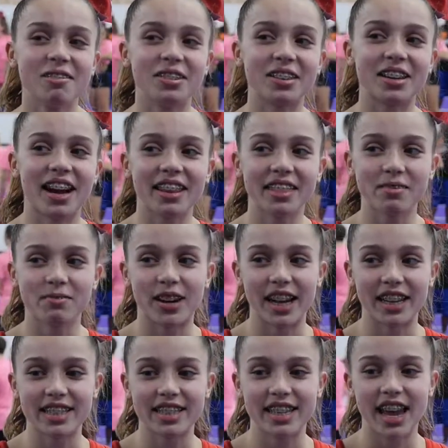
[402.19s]
We got in the
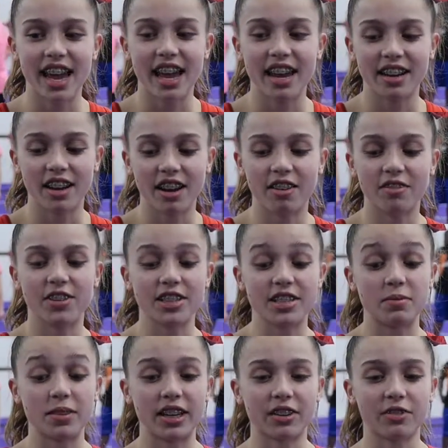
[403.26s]
mindset of
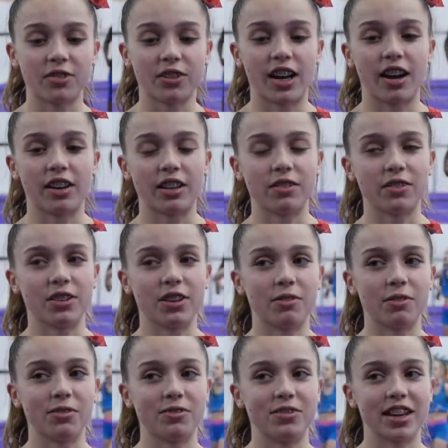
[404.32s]
it's being a full out, even though
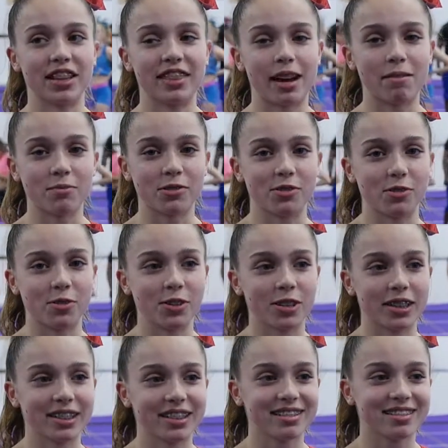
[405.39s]
we've done that
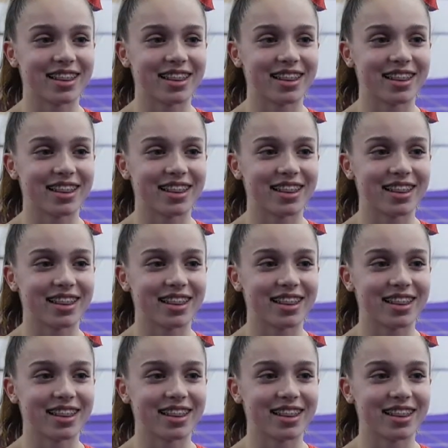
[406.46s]
before.